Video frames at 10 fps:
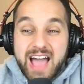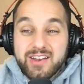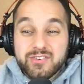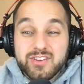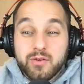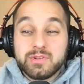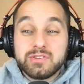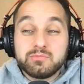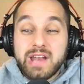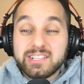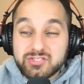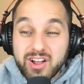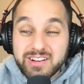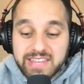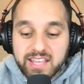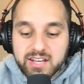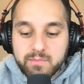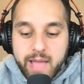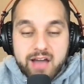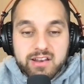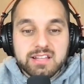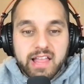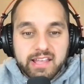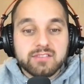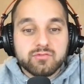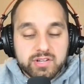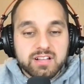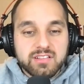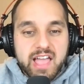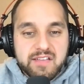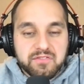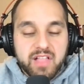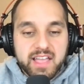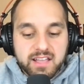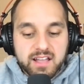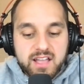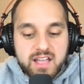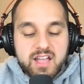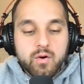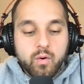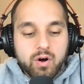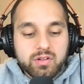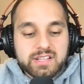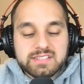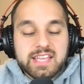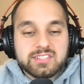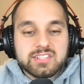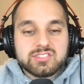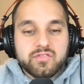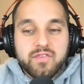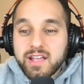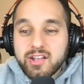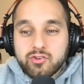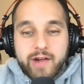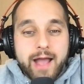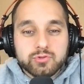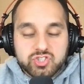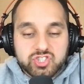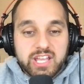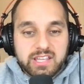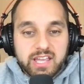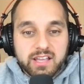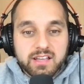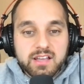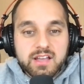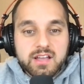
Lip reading: I don't know. When I started thinking about it, in real life, all it takes is the fucking ground shaking.